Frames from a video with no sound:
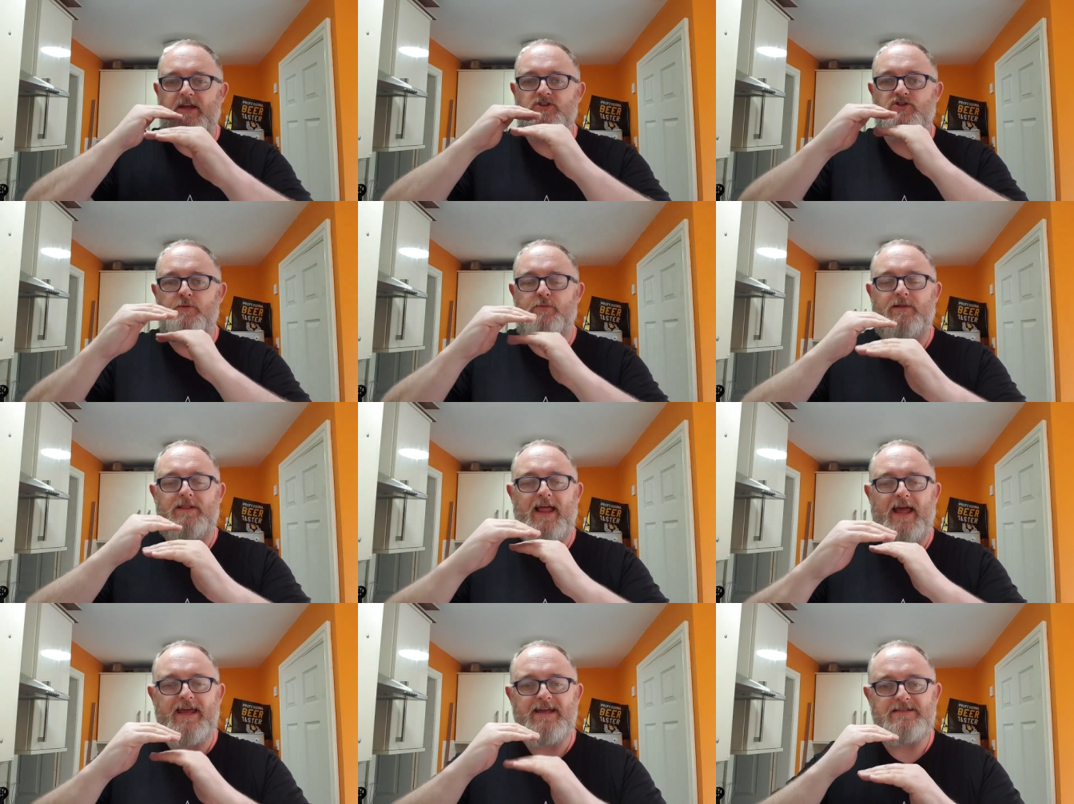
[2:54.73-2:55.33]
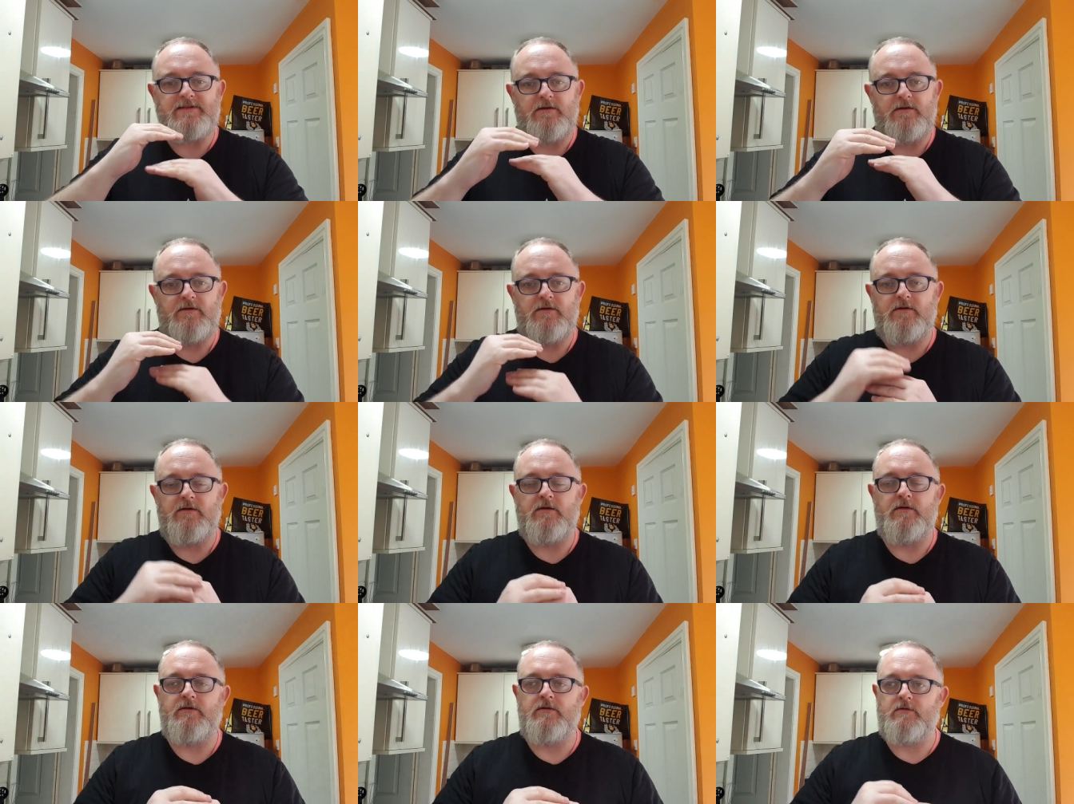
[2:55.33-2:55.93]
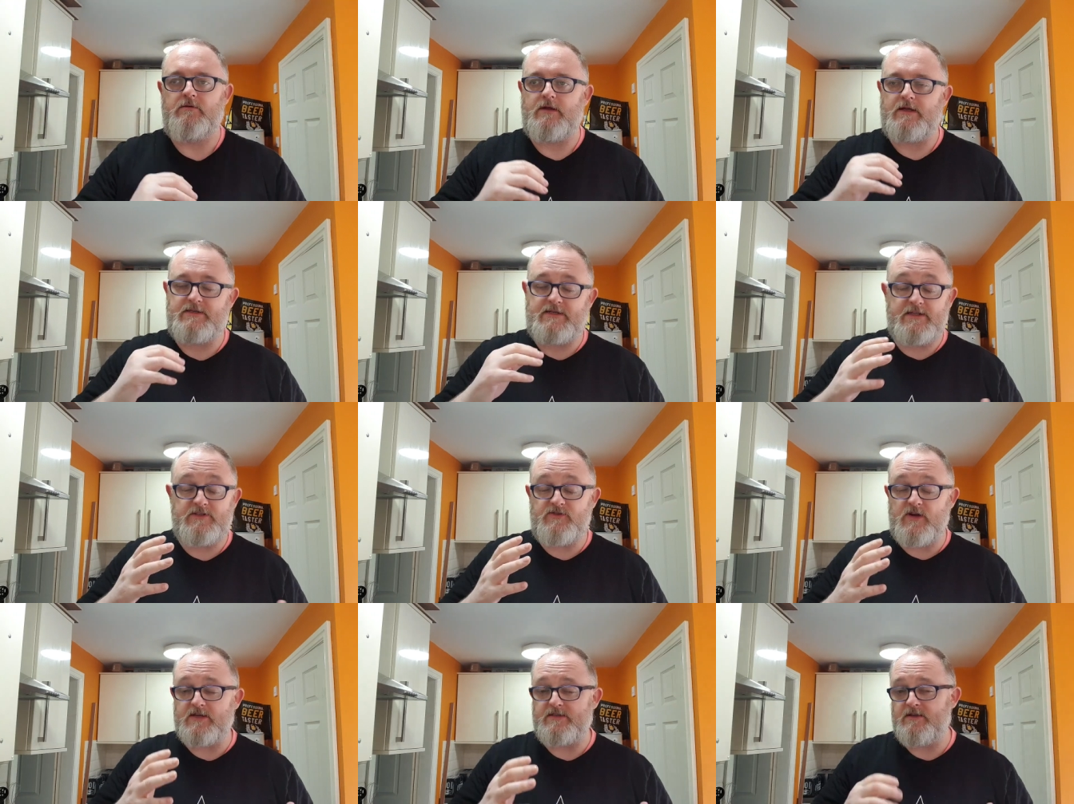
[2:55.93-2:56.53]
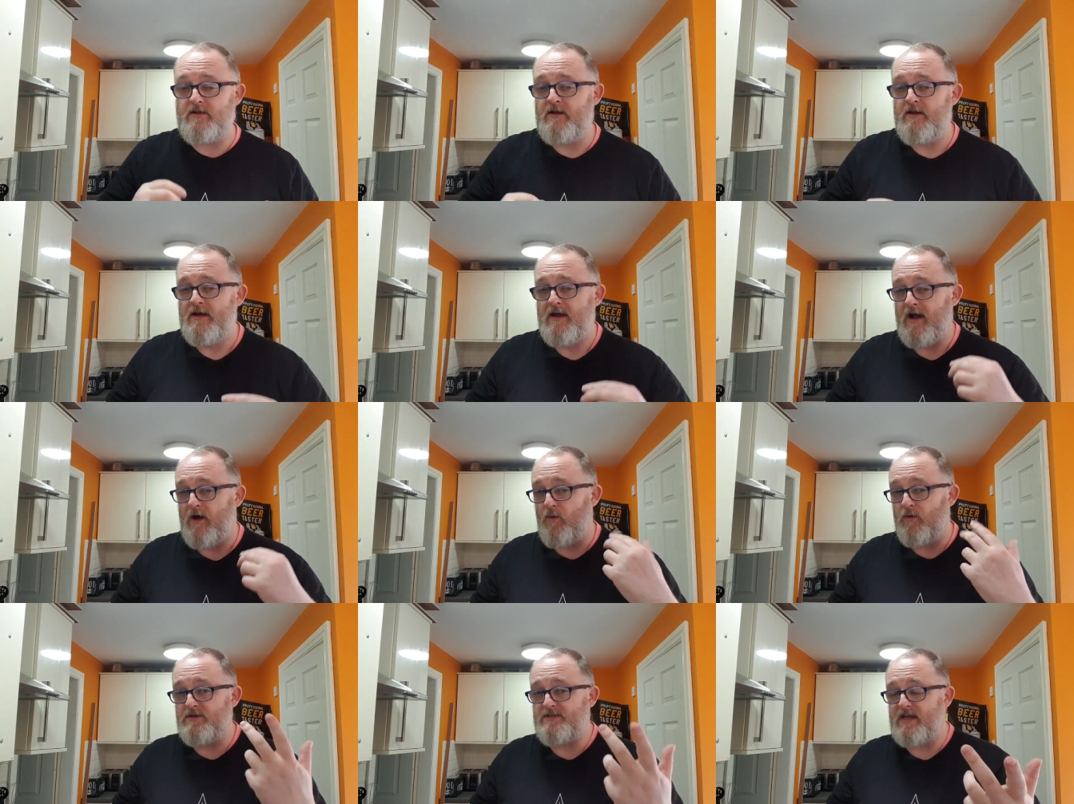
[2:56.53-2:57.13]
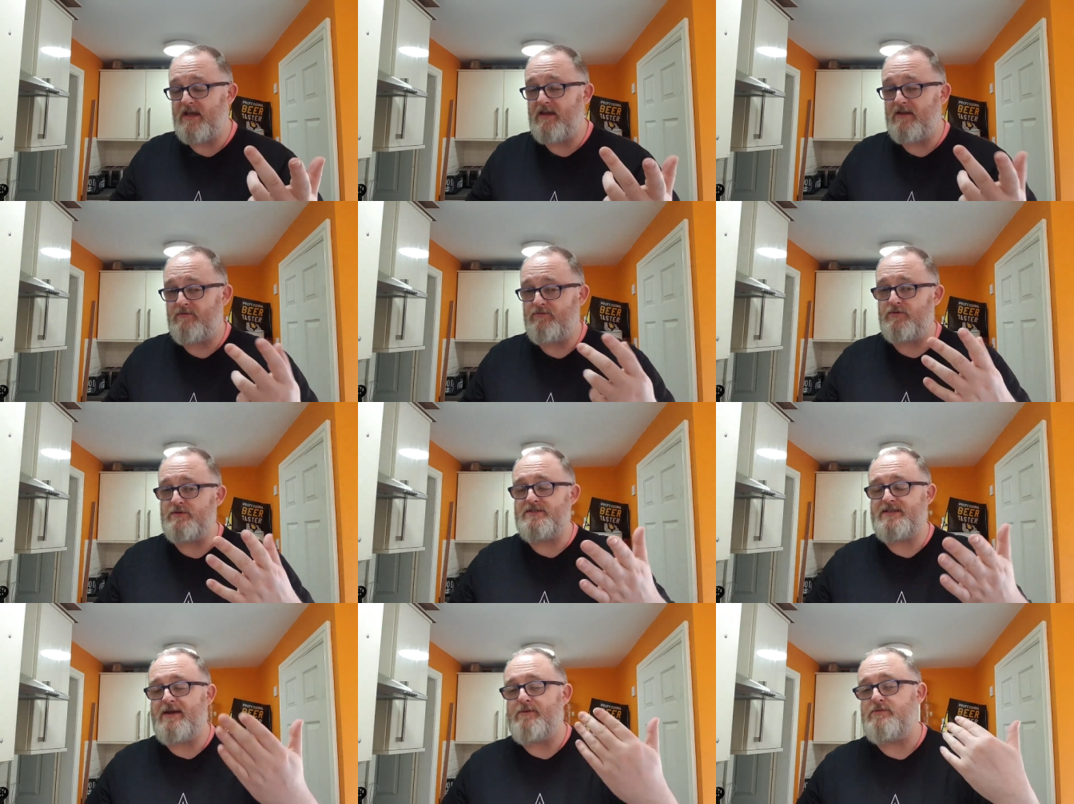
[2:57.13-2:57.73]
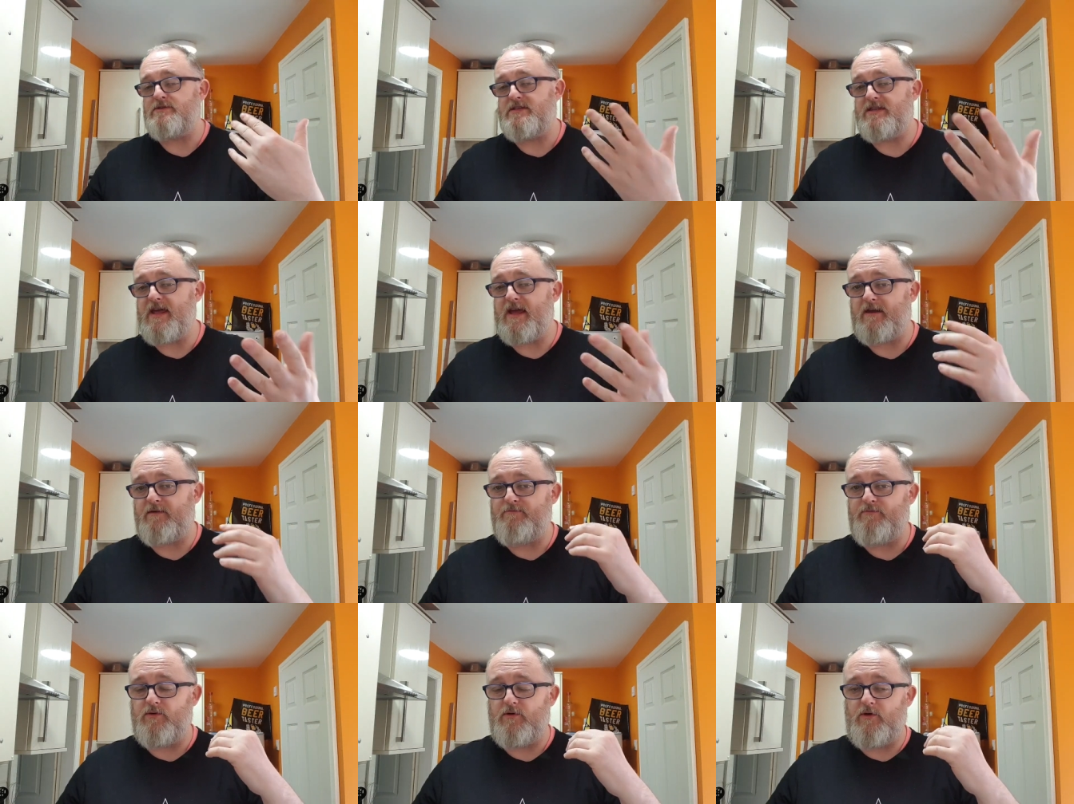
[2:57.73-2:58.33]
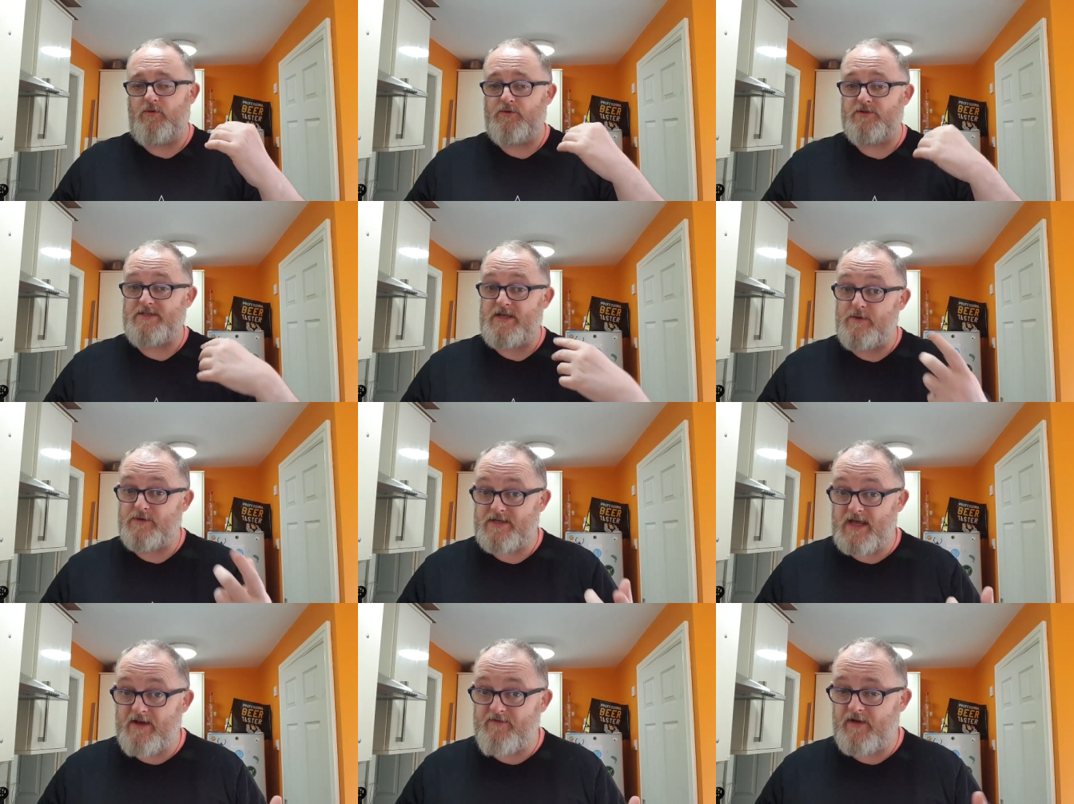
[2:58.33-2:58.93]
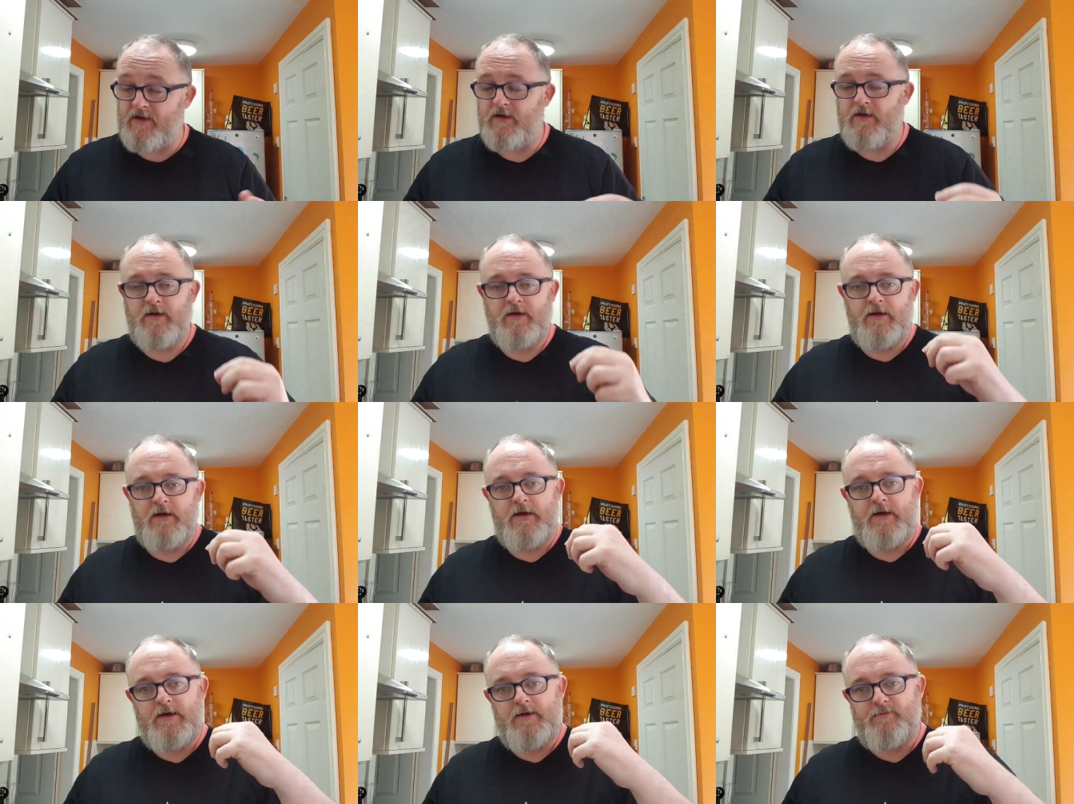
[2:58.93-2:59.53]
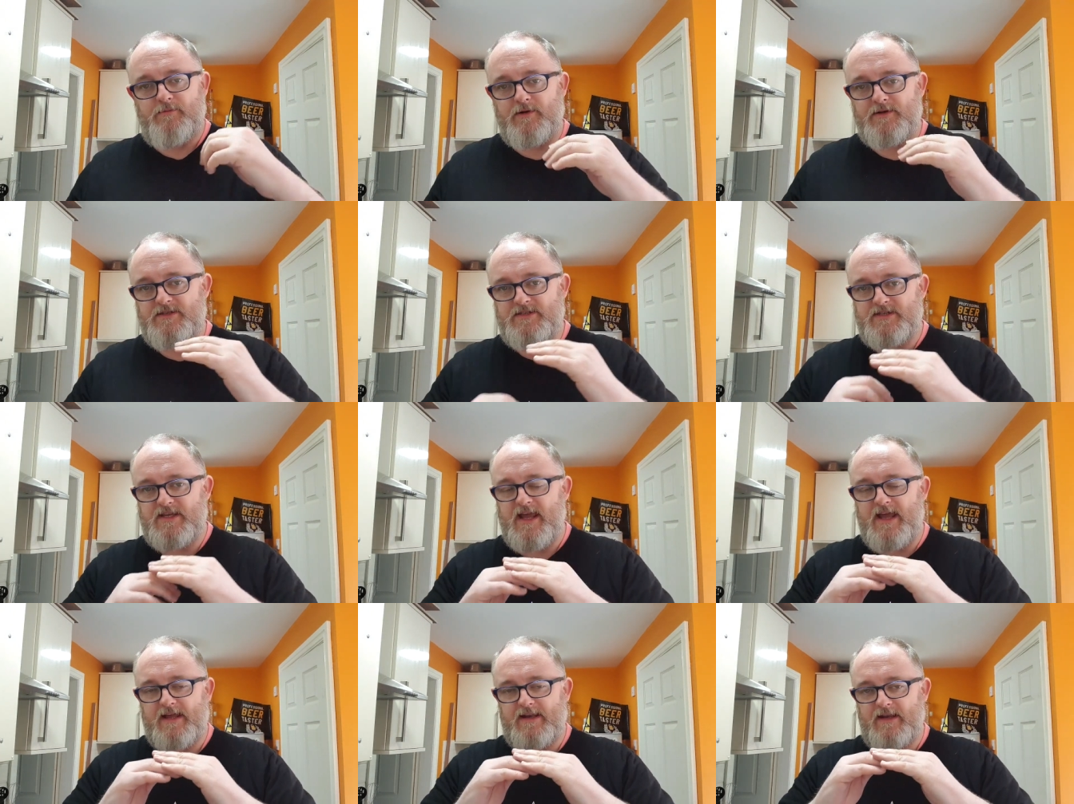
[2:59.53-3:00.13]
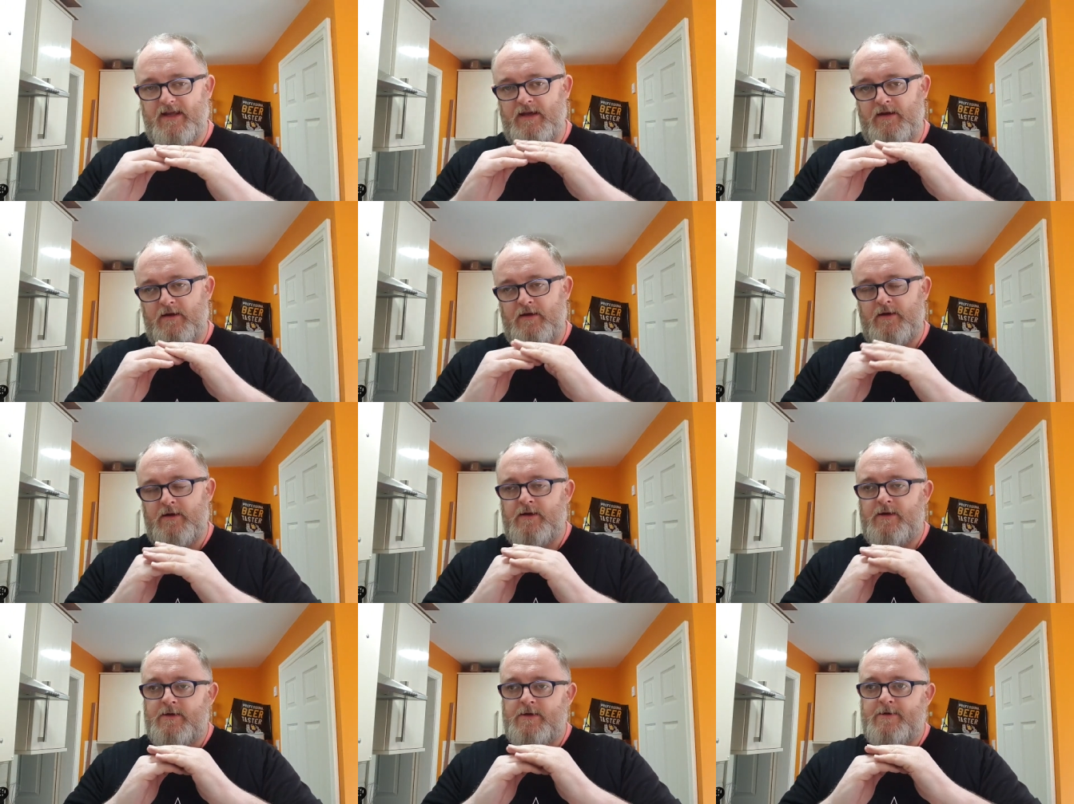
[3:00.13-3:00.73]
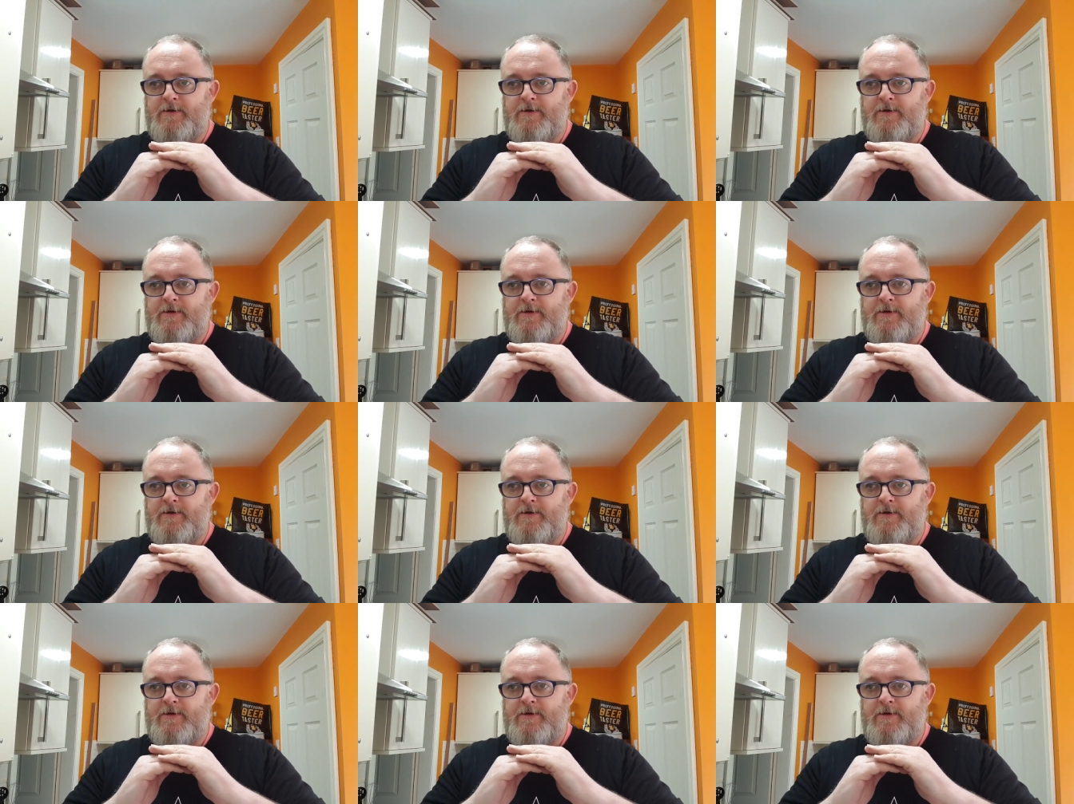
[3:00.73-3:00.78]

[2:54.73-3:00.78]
like double layered. It's interesting. I wouldn't say it was thick, but I wouldn't say it was heavy, but certainly